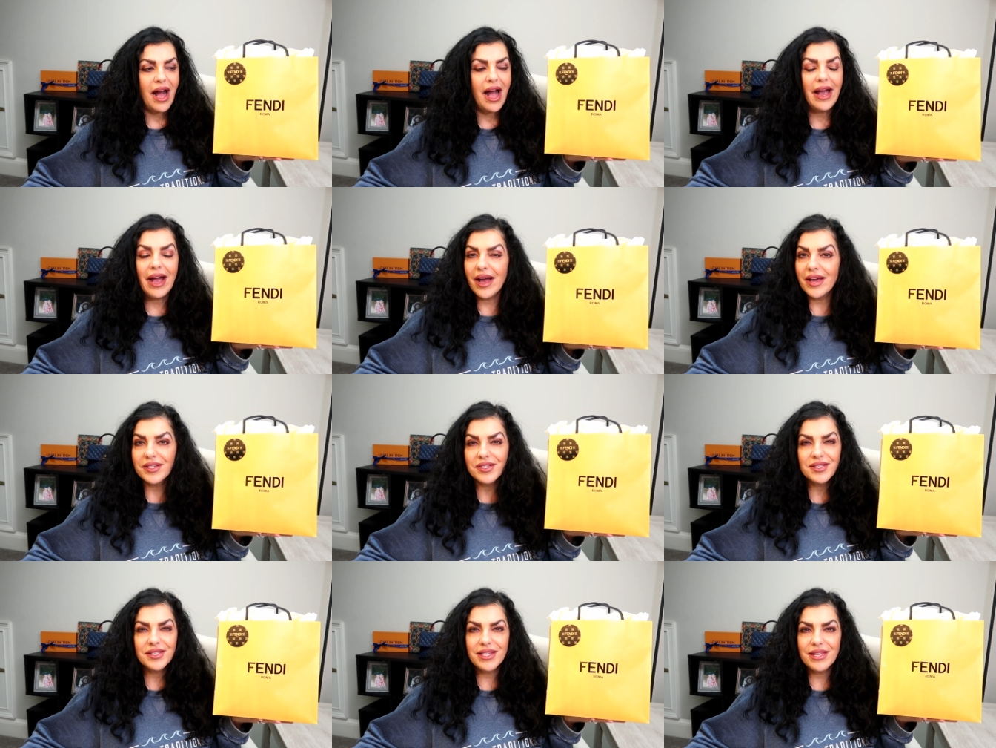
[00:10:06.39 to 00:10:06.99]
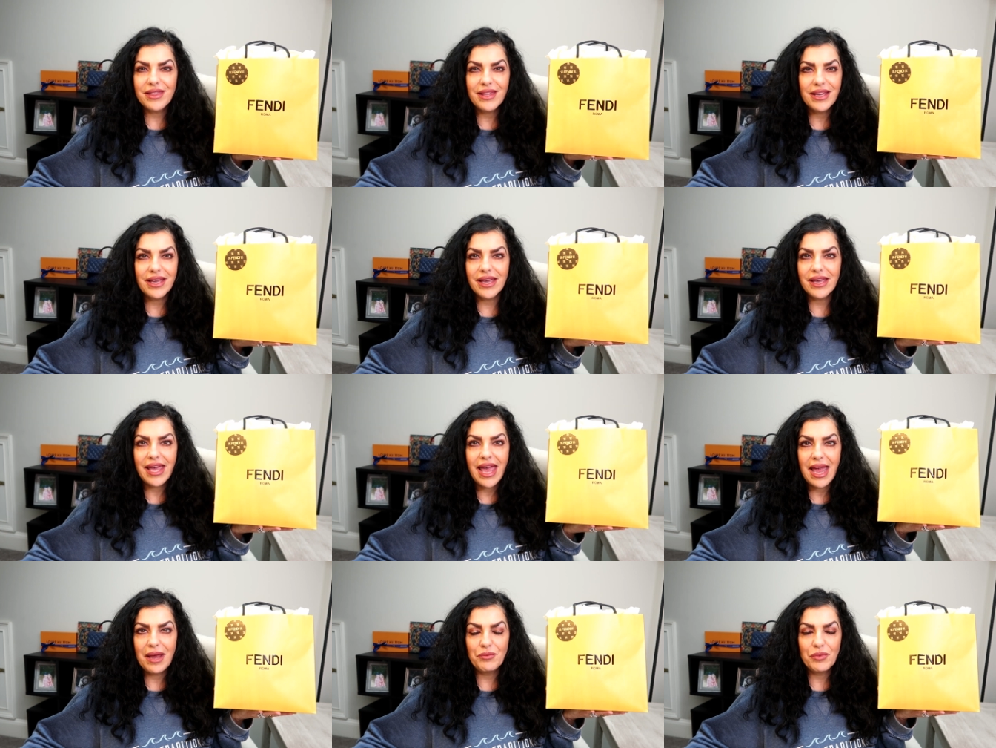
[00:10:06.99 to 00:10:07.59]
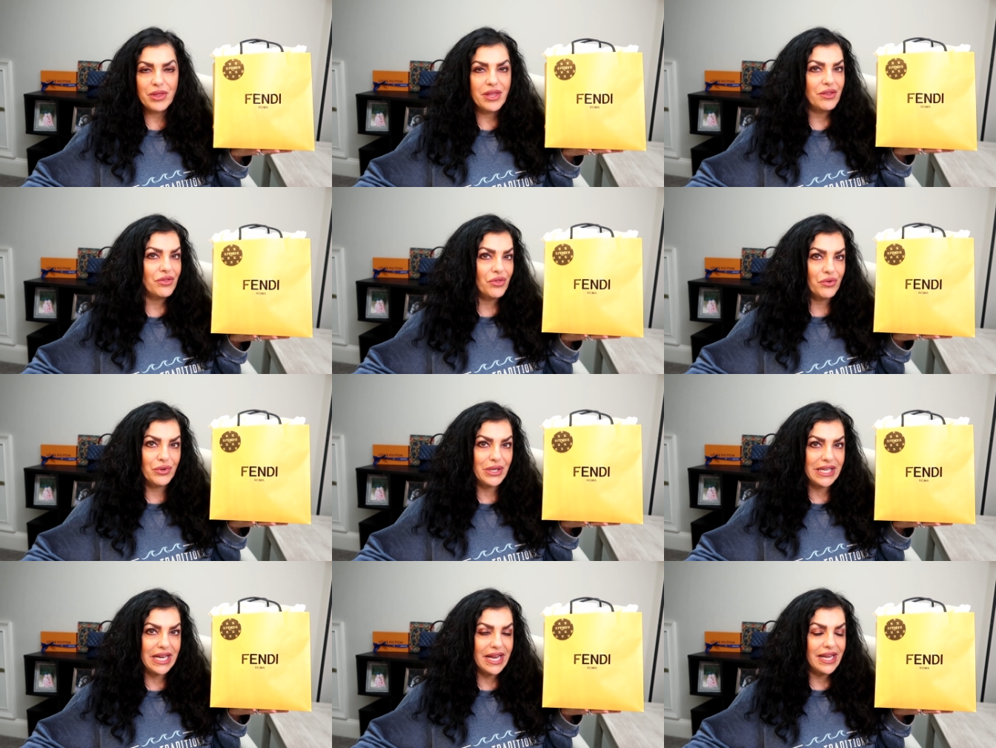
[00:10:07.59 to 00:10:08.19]
I honestly think it came
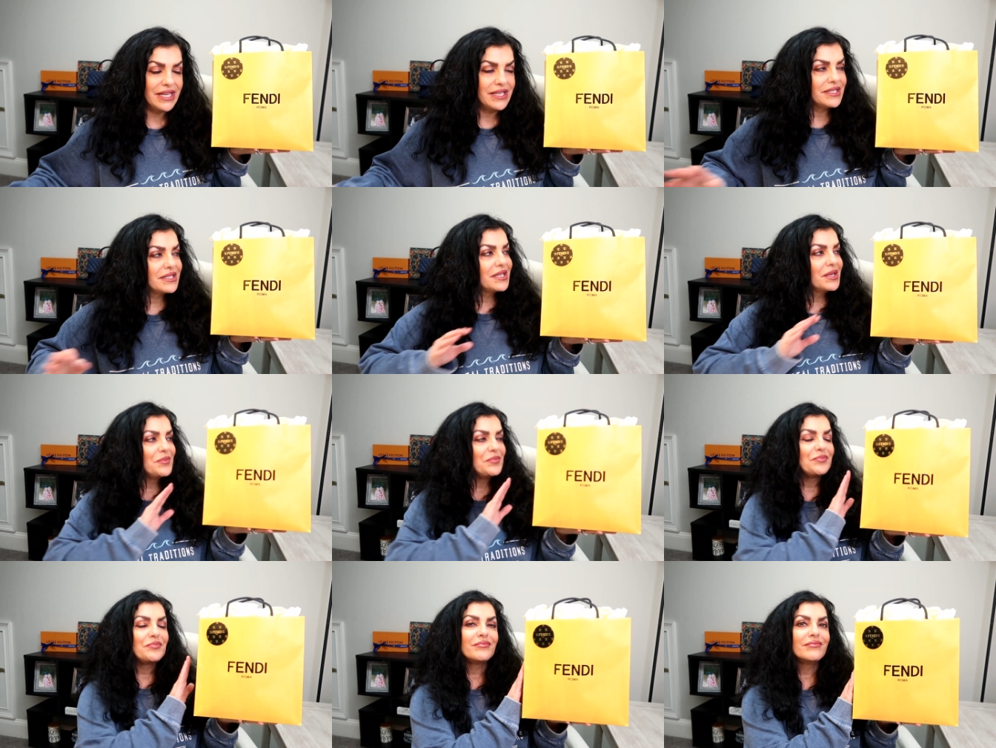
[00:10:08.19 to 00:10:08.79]
within 3 days.